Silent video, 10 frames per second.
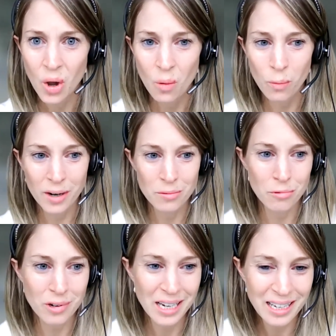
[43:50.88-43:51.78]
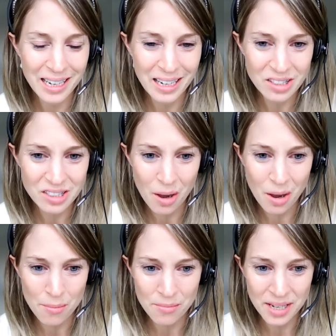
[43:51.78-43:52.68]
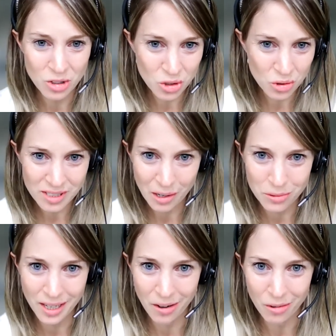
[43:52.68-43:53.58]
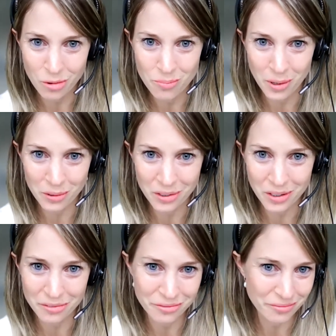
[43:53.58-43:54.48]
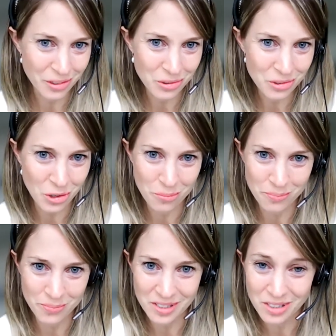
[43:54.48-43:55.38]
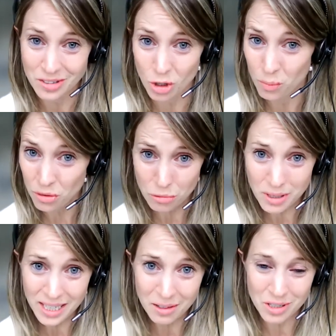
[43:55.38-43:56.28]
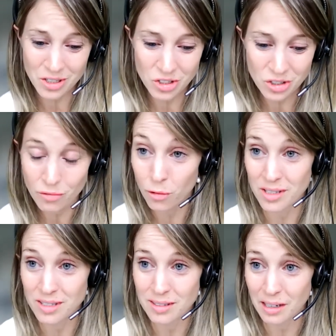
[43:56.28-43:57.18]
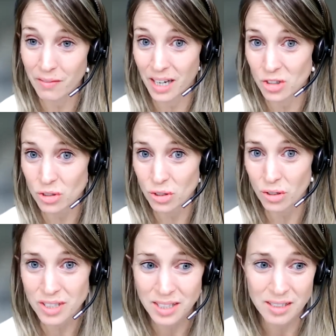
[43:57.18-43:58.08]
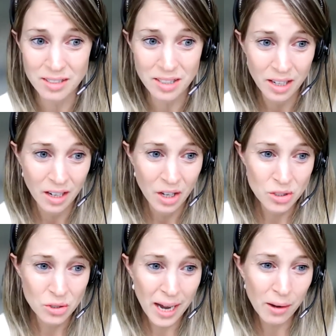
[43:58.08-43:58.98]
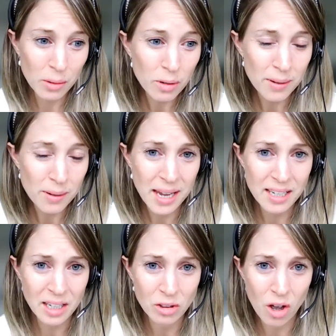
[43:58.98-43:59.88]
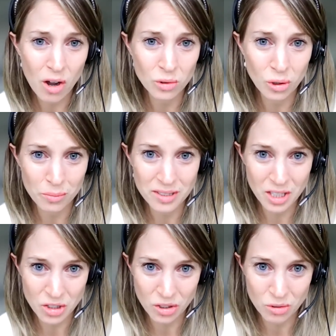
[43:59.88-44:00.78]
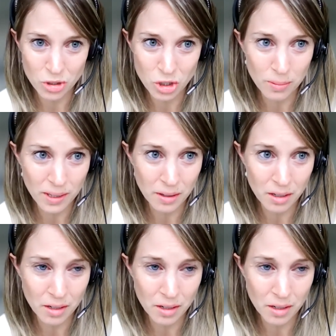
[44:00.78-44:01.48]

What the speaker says: when really some industries out there, the bulk of their scope is scope 3, which, for instance, like financial services. So how can we be making long-term decisions, which could be